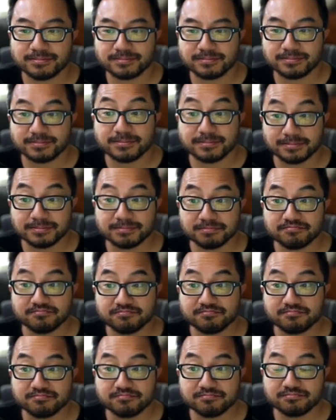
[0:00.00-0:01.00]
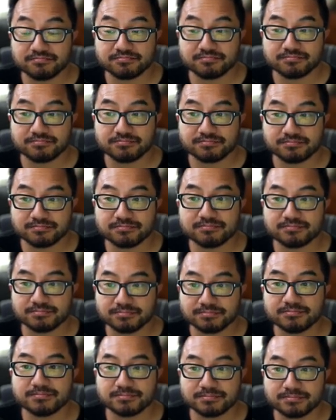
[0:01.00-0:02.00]

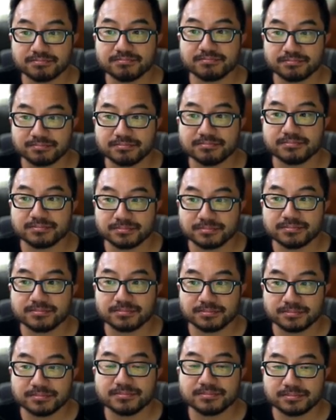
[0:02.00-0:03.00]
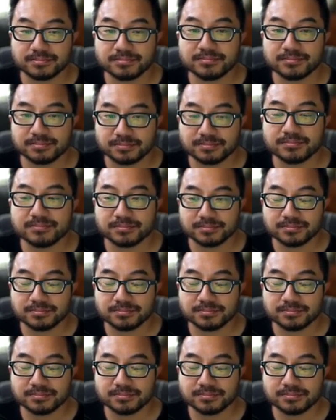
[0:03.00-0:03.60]
The person shown says nothing.